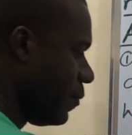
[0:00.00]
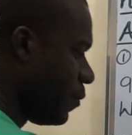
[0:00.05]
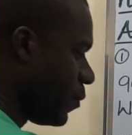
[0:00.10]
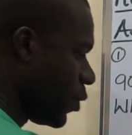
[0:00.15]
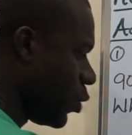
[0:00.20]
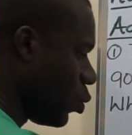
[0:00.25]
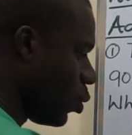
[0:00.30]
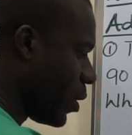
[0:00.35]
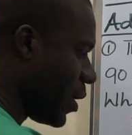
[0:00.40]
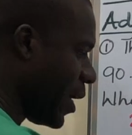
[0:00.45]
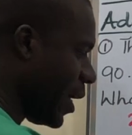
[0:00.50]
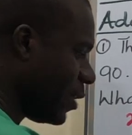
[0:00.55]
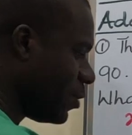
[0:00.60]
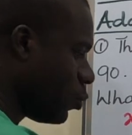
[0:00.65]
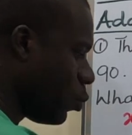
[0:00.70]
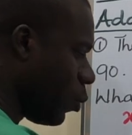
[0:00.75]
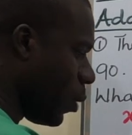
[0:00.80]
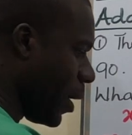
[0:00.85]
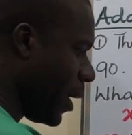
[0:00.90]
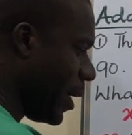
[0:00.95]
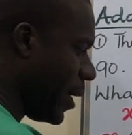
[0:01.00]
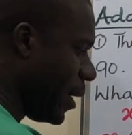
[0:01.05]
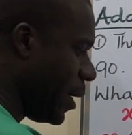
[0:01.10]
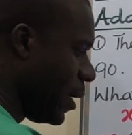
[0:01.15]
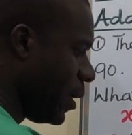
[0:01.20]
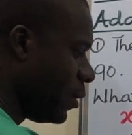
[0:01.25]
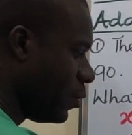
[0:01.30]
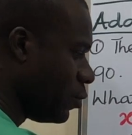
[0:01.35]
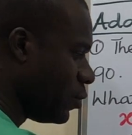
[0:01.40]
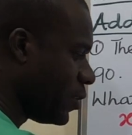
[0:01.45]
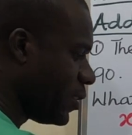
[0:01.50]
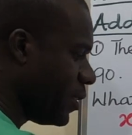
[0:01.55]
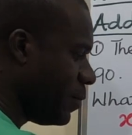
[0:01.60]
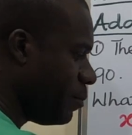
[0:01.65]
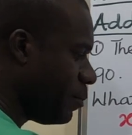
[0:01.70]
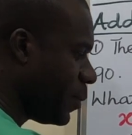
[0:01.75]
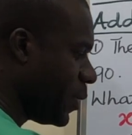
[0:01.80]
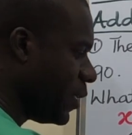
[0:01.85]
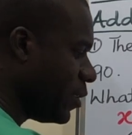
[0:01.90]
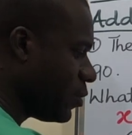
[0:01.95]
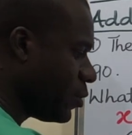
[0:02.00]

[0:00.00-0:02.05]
To get y, you simply